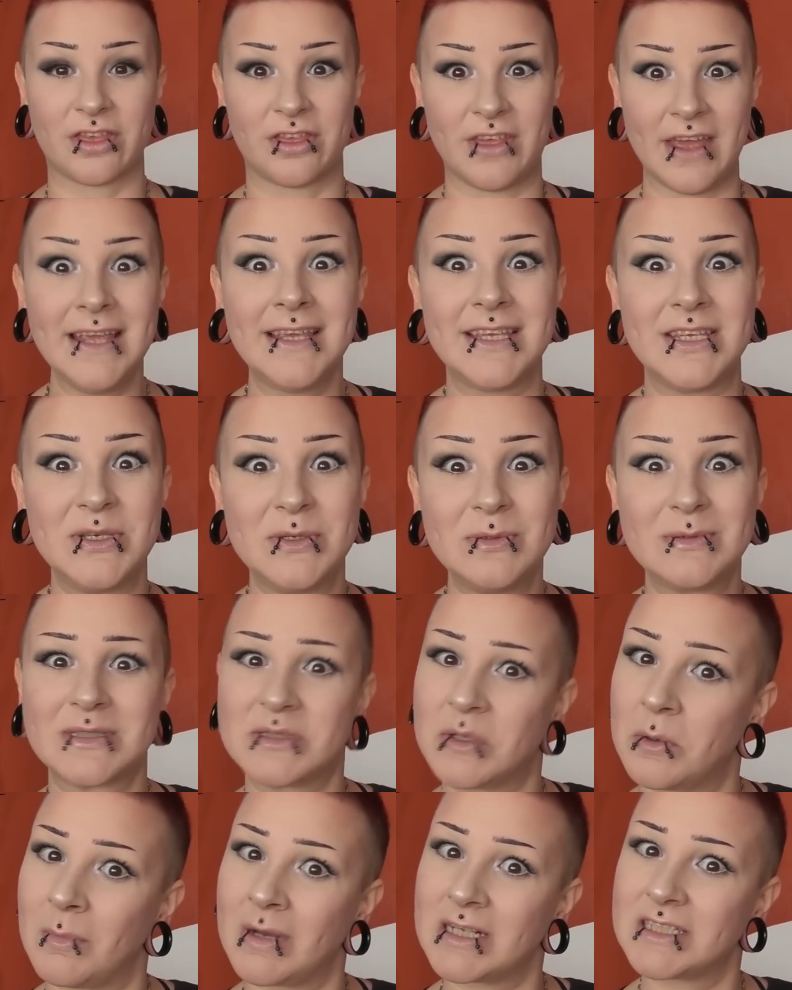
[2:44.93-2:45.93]
Thank you
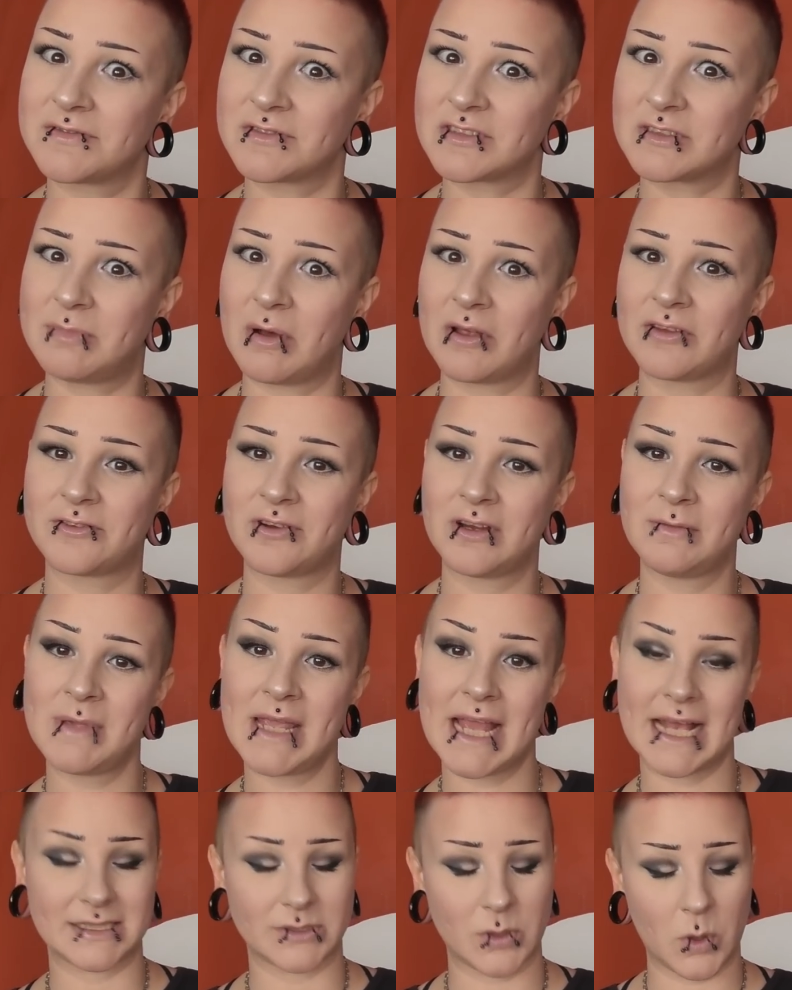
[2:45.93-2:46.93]
so much for sponsoring
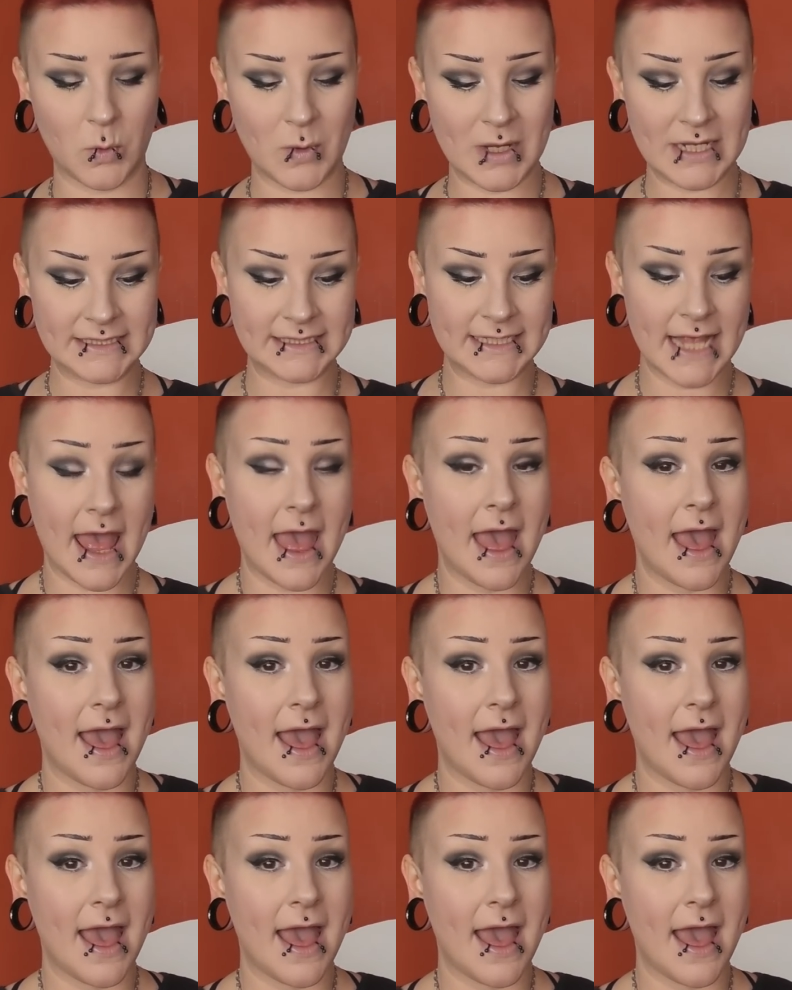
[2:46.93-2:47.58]
me, as always.